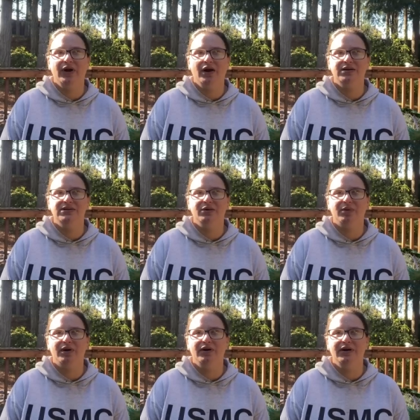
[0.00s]

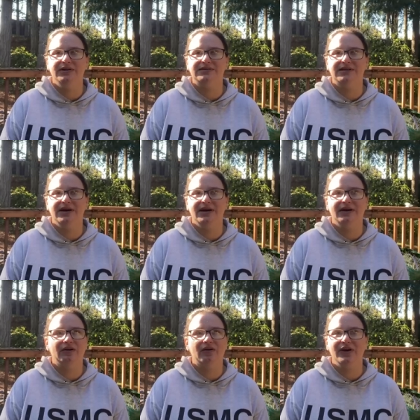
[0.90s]
October. It's
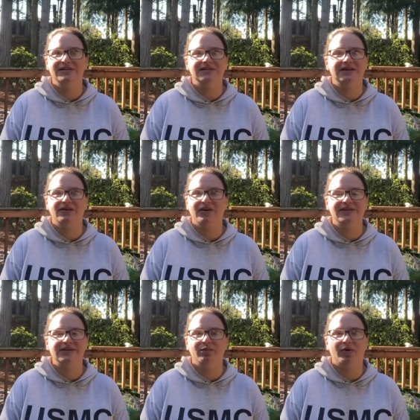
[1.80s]
a crazy,
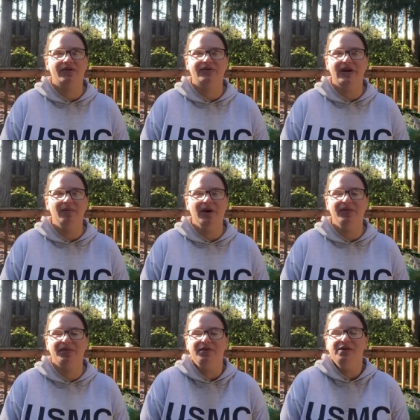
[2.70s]
crazy birthday
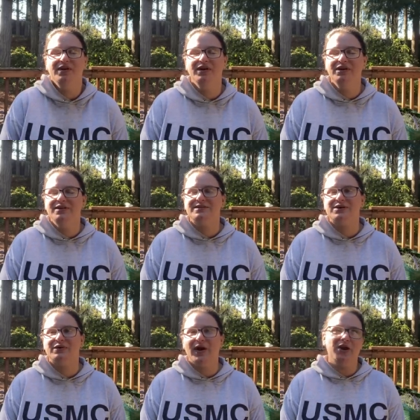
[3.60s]
month.
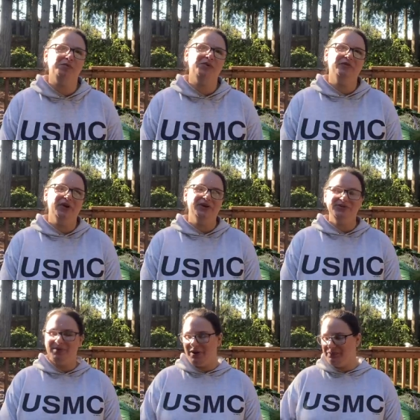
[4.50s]
So that'll be fun
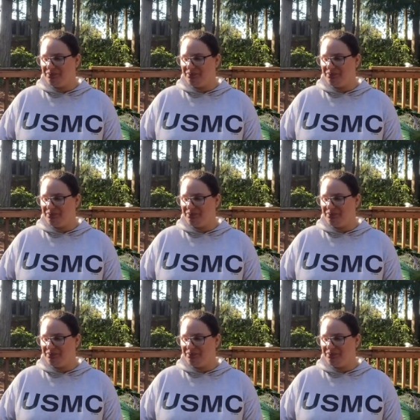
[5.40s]
as well.